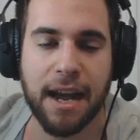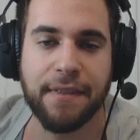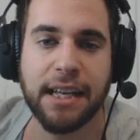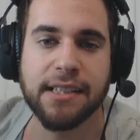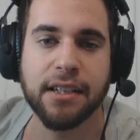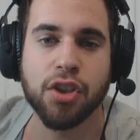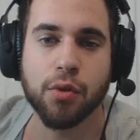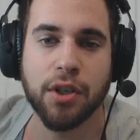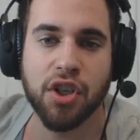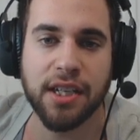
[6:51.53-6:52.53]
I think he's going to
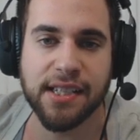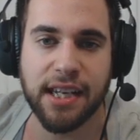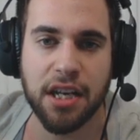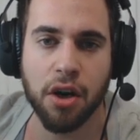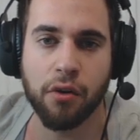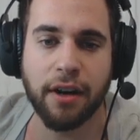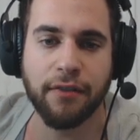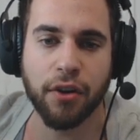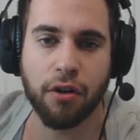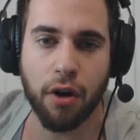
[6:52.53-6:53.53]
switch in his Kyogre
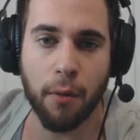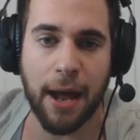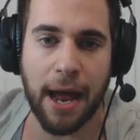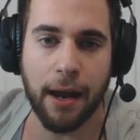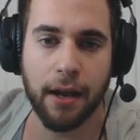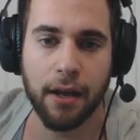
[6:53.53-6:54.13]
for the Crobat.